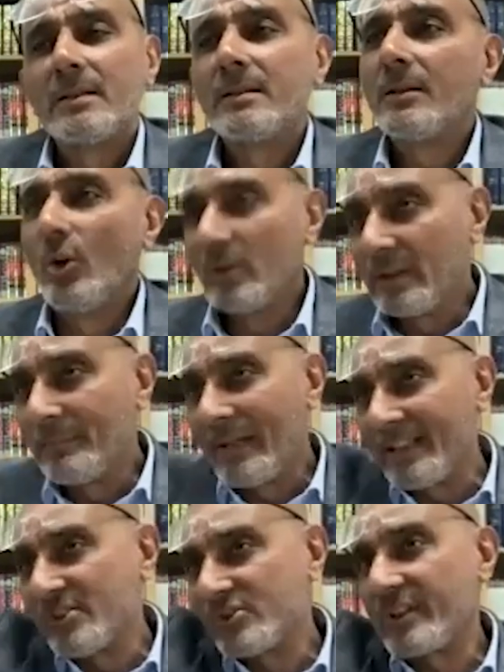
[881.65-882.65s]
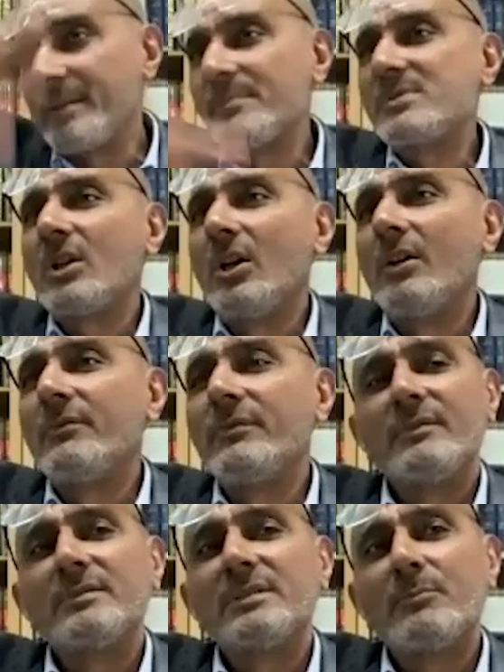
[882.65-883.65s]
all the manuscripts of
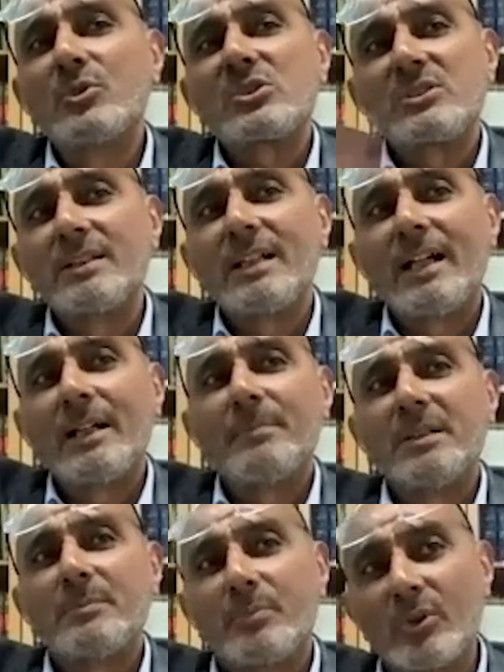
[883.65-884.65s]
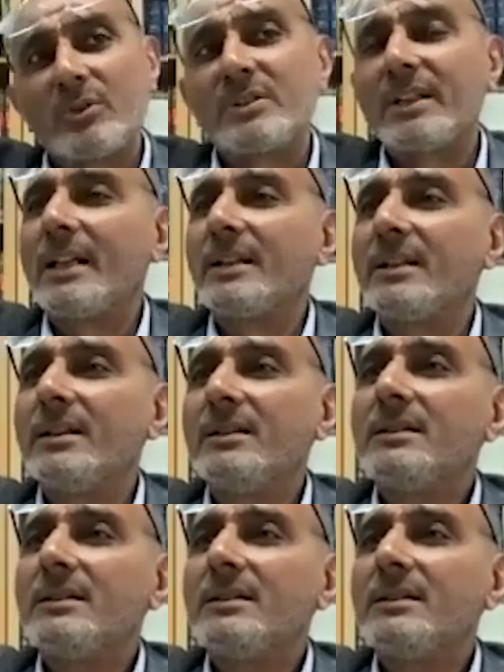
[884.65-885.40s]
the Musnad Ahmad brought together